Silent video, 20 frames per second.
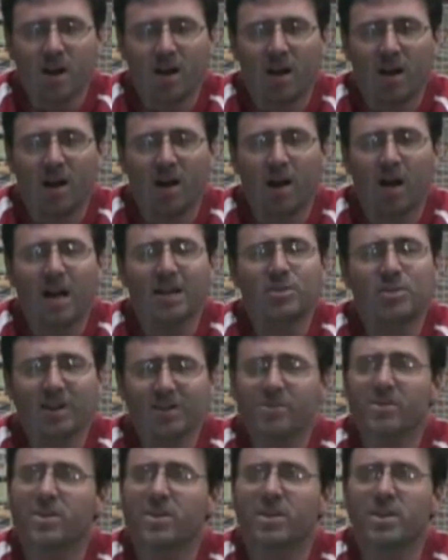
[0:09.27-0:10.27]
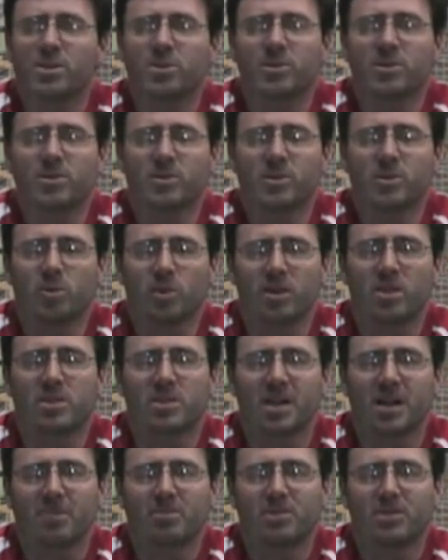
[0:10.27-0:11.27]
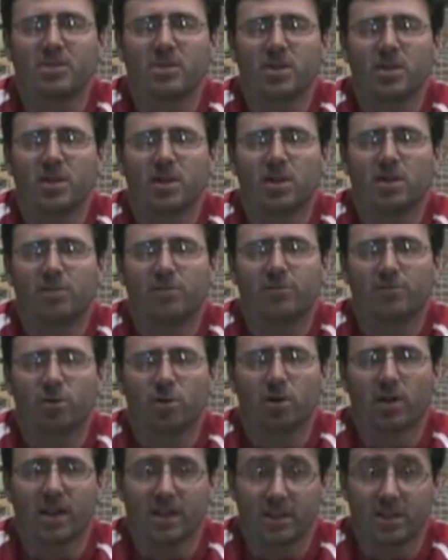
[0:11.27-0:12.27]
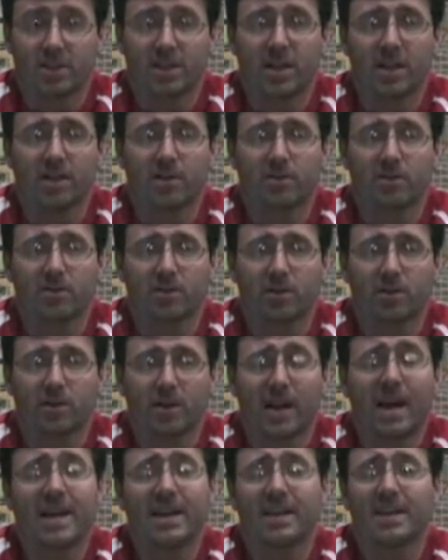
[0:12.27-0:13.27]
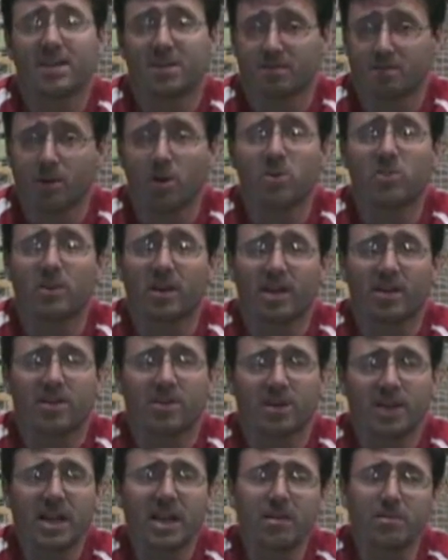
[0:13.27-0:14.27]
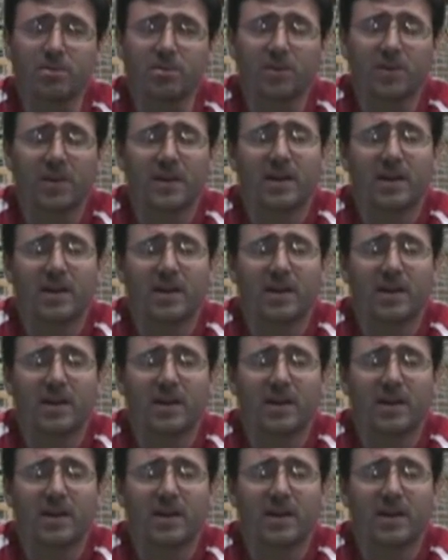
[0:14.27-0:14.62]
I travel the country doing workshops for educators on how to get the most out of their games.